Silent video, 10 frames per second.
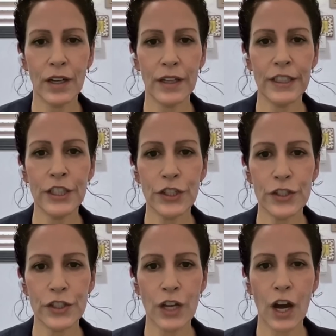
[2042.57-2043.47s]

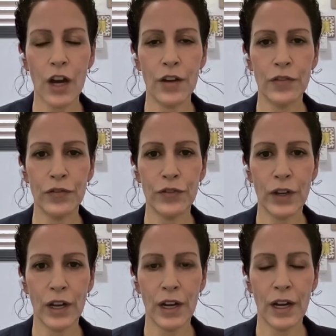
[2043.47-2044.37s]
years of
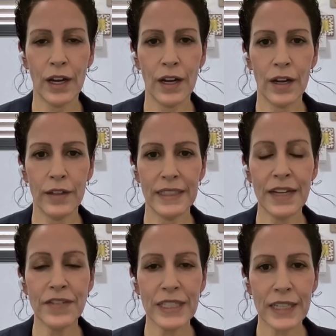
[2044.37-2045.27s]

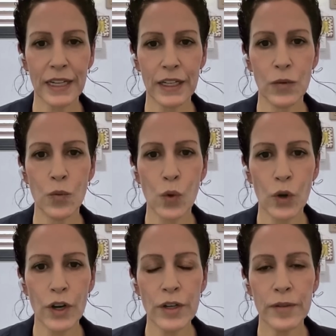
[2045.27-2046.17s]
devastating
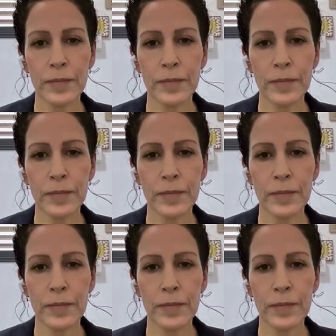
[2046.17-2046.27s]
war,